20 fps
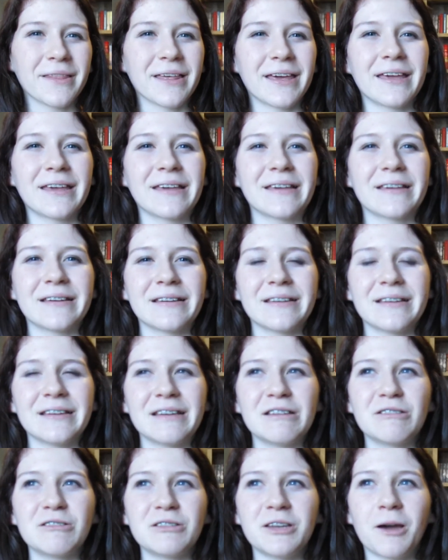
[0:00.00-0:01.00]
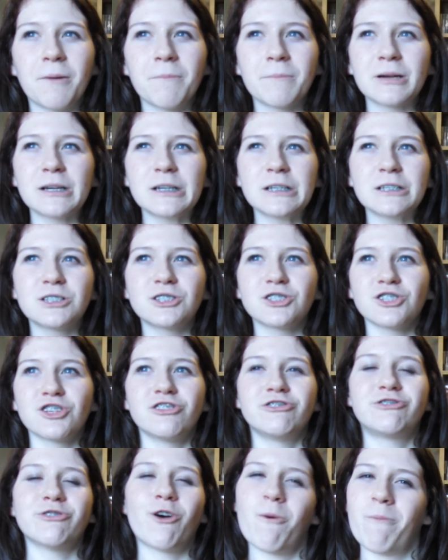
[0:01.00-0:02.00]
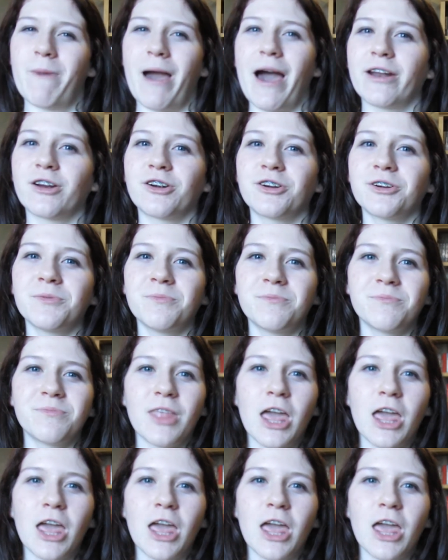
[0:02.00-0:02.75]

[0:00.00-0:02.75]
like, numbers don't matter.